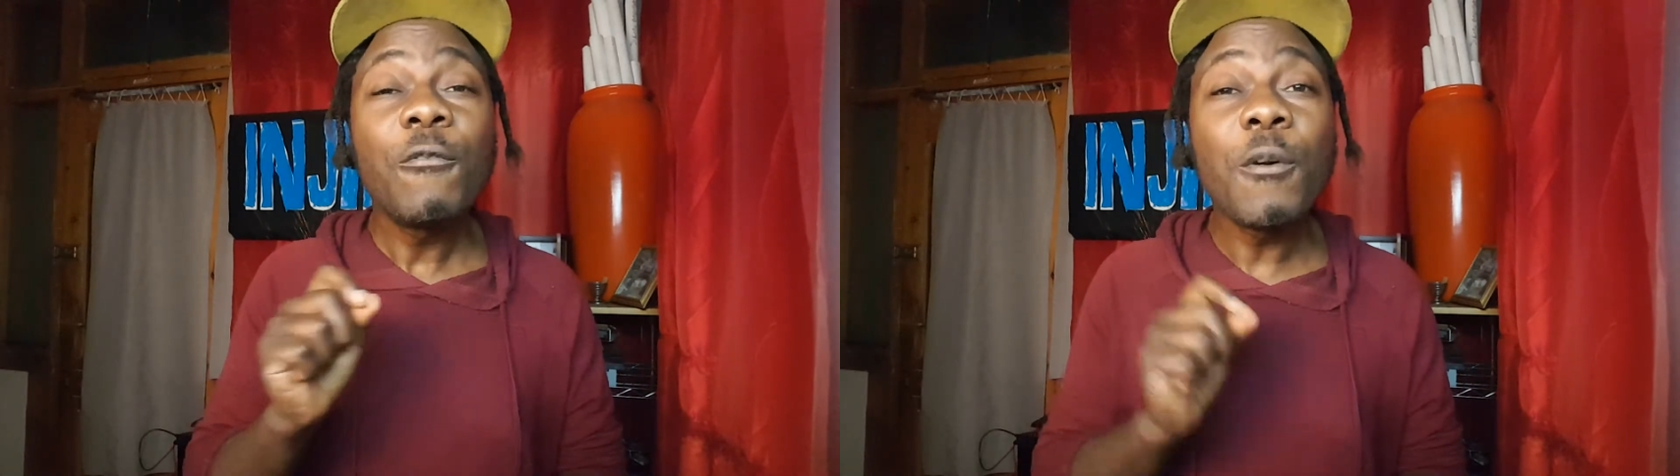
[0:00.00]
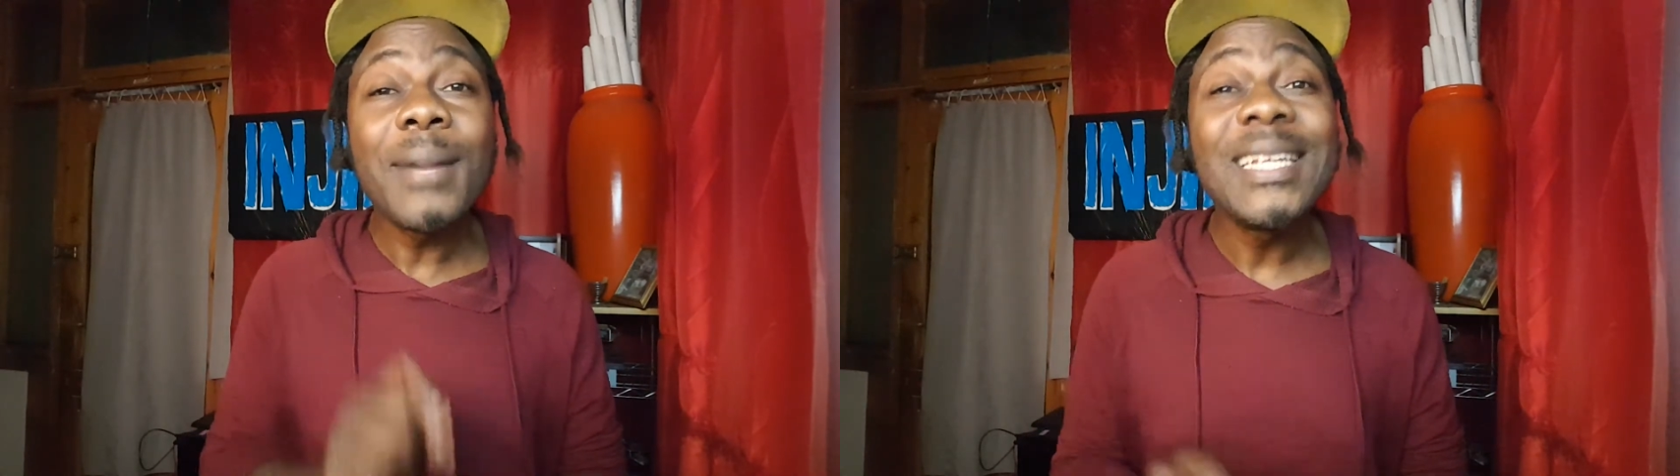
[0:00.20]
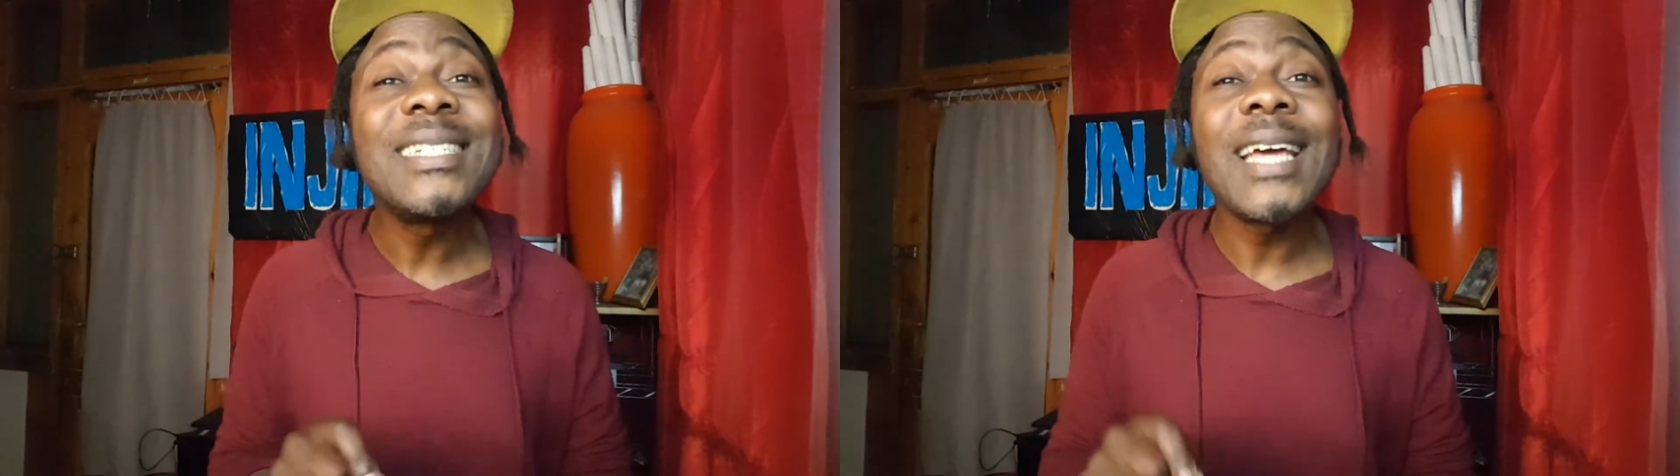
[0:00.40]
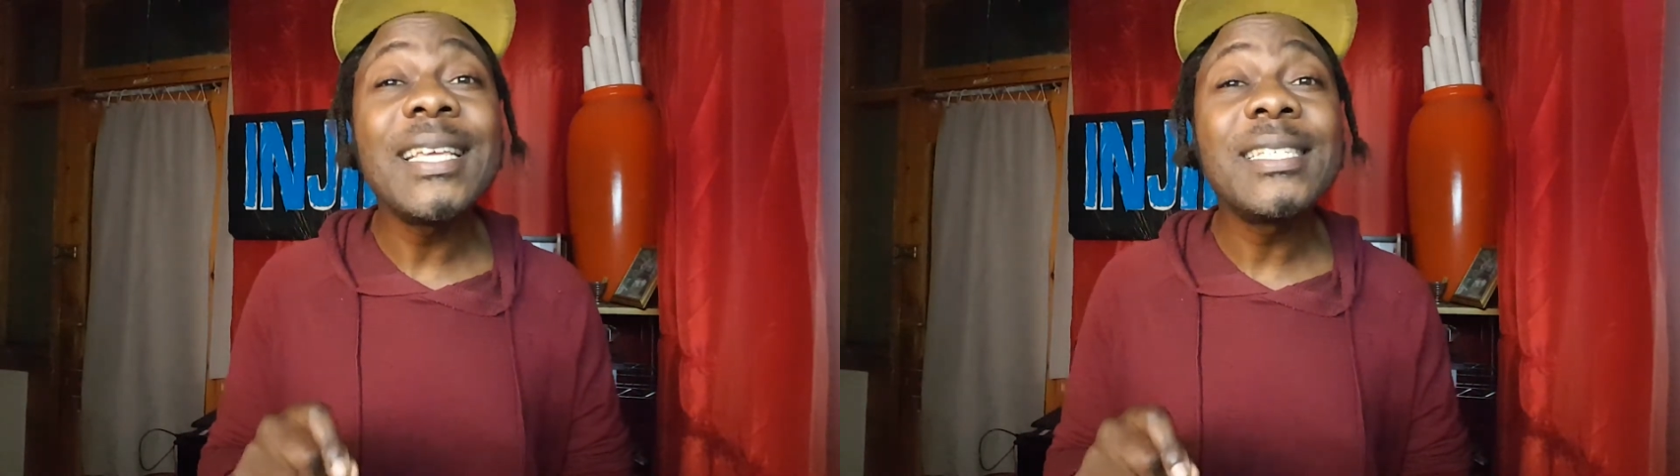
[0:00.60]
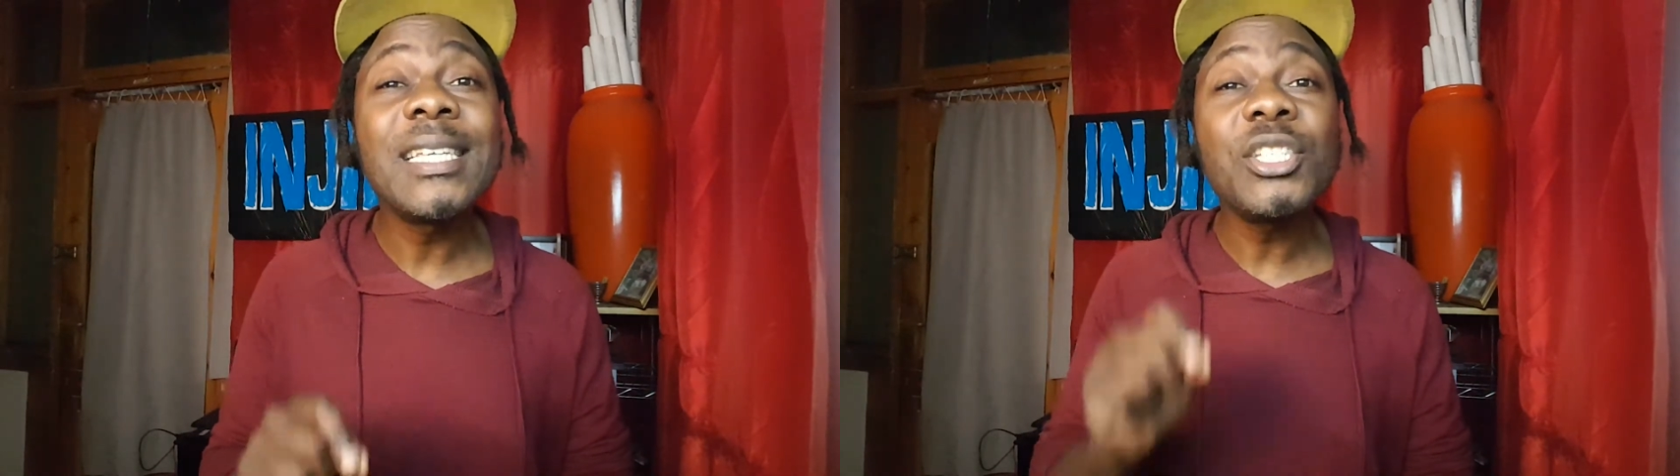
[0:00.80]
for
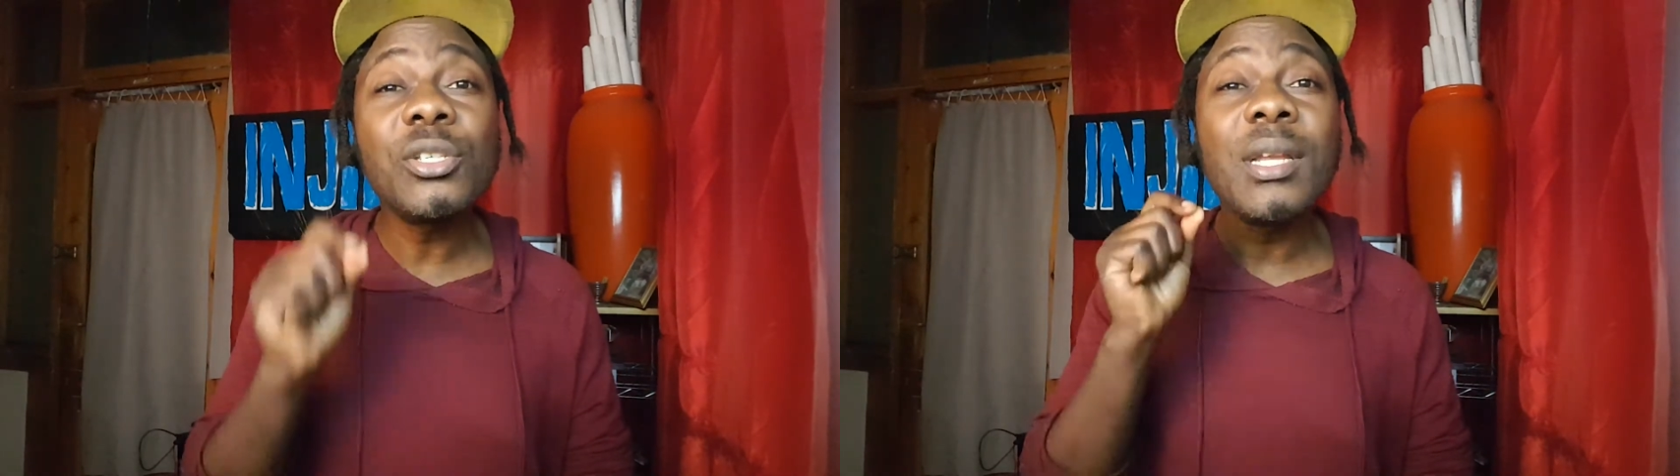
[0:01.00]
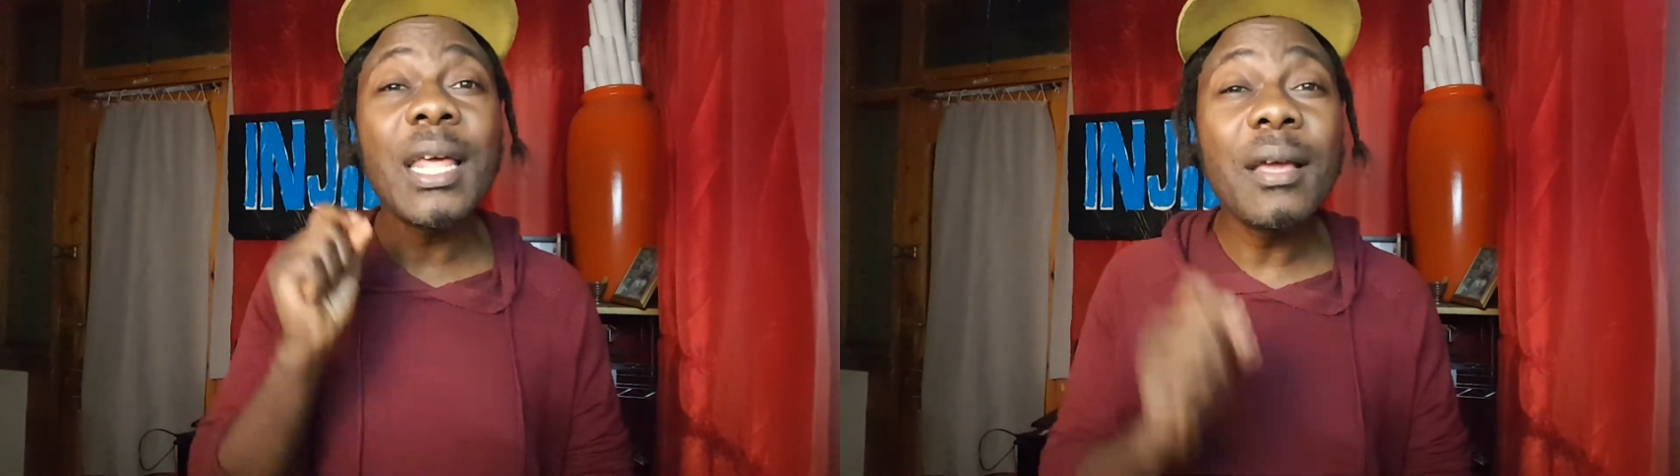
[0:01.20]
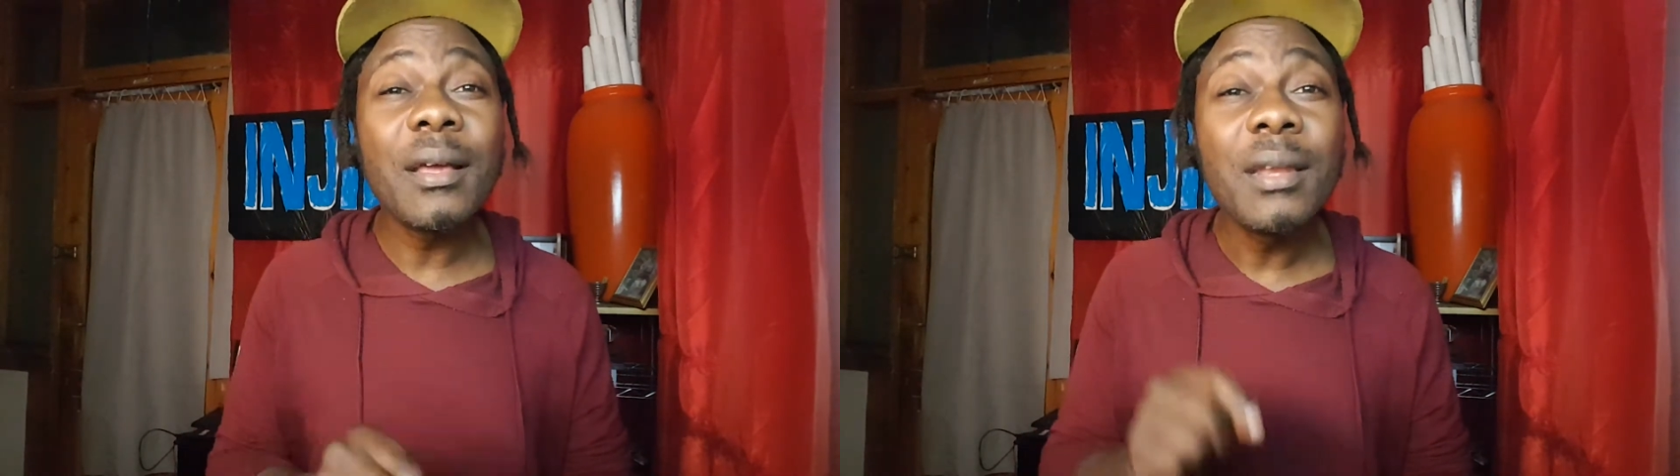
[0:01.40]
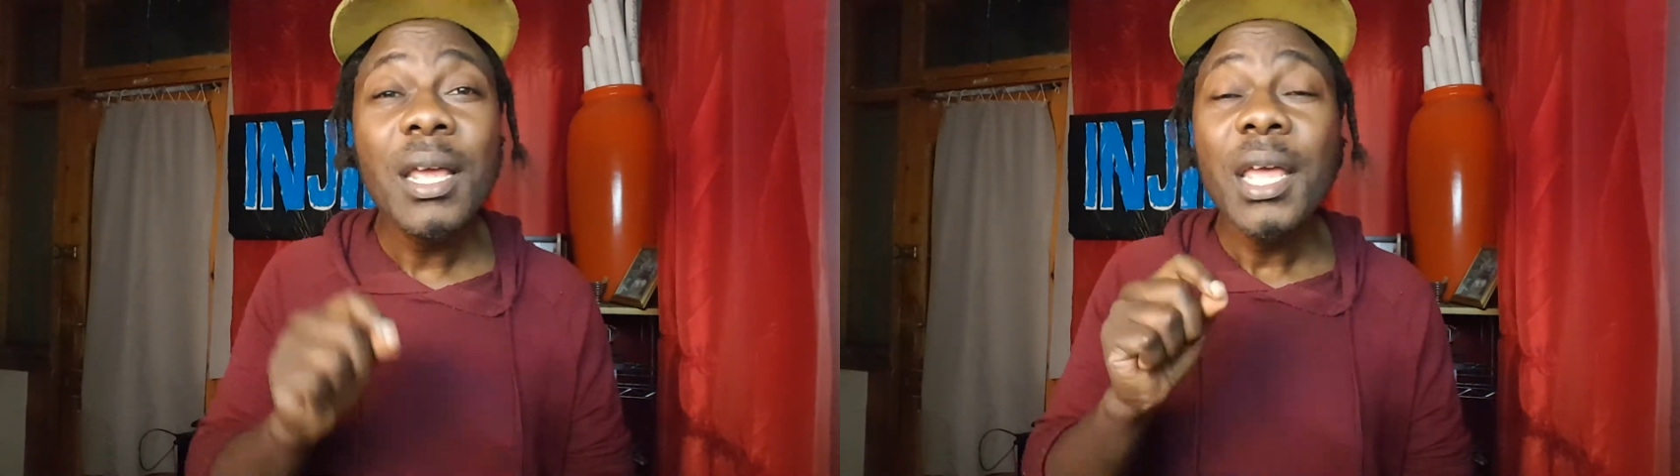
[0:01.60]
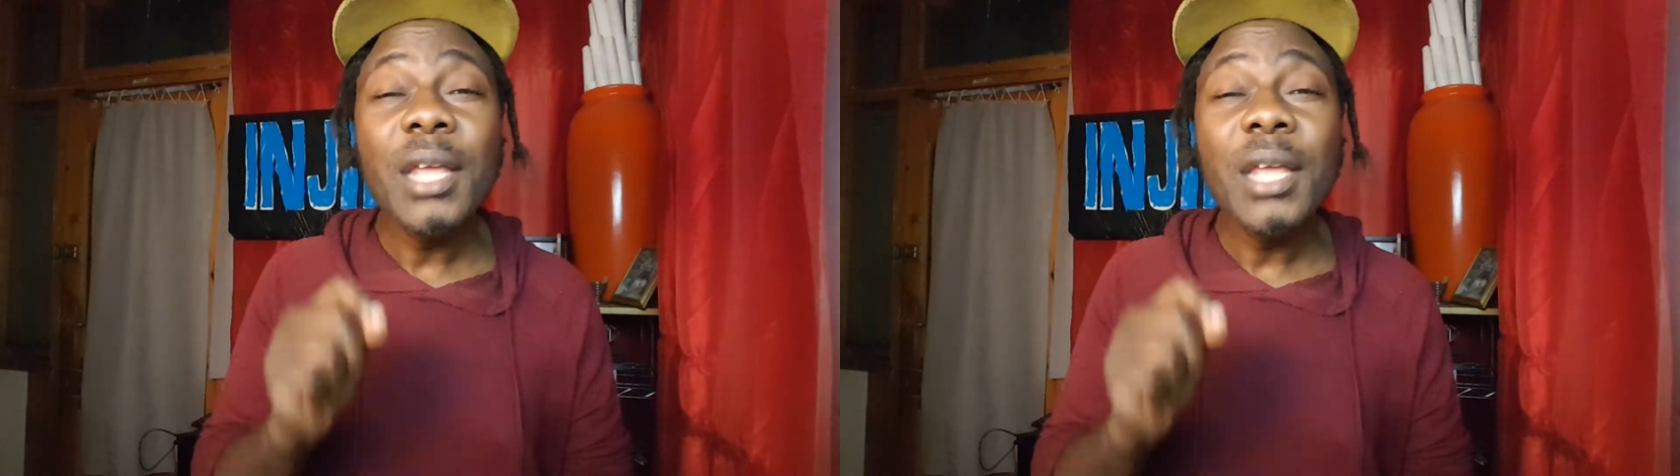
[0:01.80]
monetization and